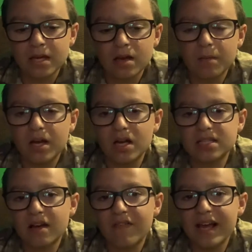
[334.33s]
Because
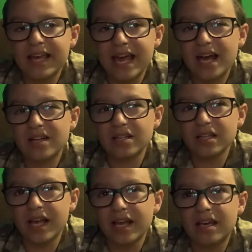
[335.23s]
if I can't,
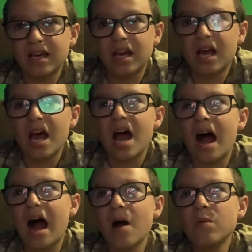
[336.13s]
like,
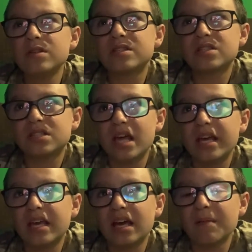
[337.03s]
I was
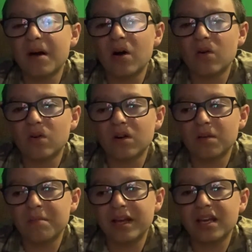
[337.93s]
thinking about
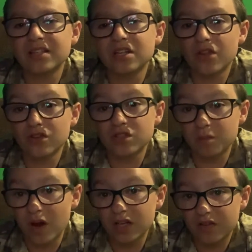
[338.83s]
making another
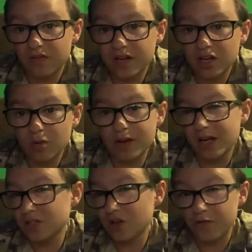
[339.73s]
Subnautica video
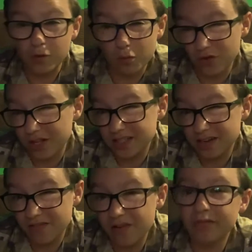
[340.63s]
because there are a few more things that
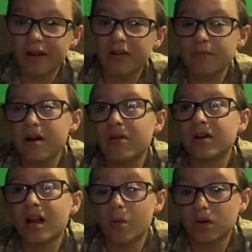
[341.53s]
I found out about
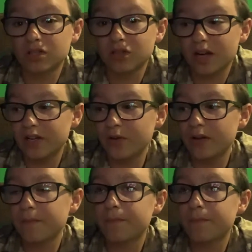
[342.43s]
and I want to try and do it.